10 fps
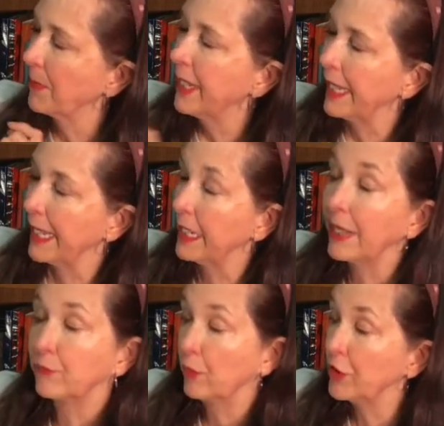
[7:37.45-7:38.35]
And
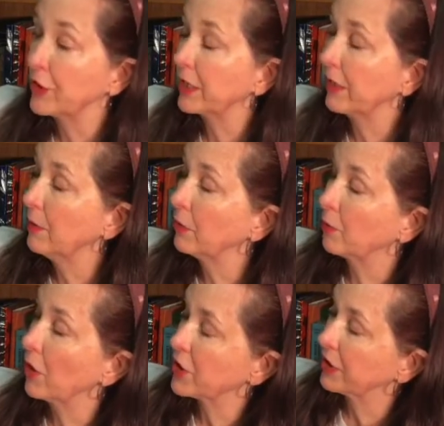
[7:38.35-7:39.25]
when you get done
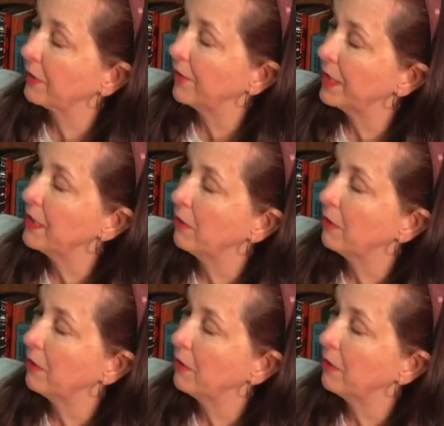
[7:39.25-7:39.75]
watching the video,